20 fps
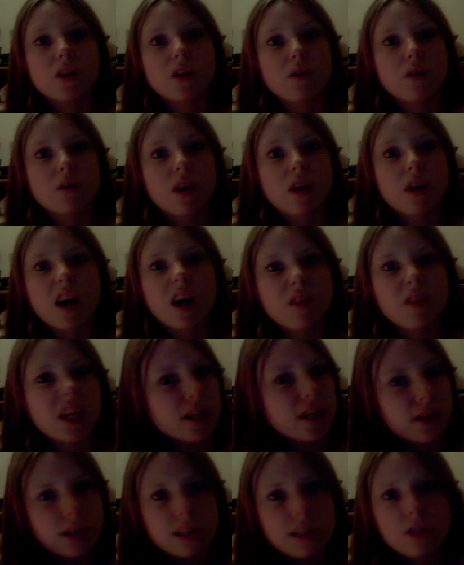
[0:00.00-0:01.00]
have
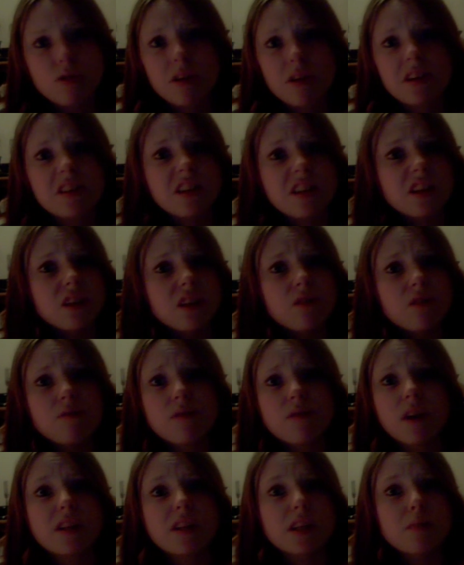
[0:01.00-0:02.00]
any interest in
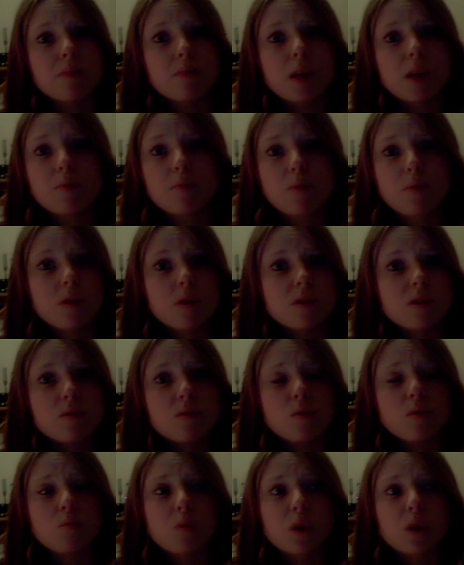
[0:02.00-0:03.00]
converting people at
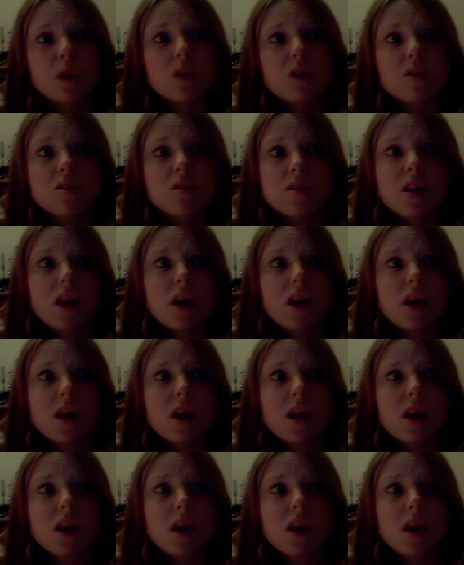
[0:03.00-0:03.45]
all, because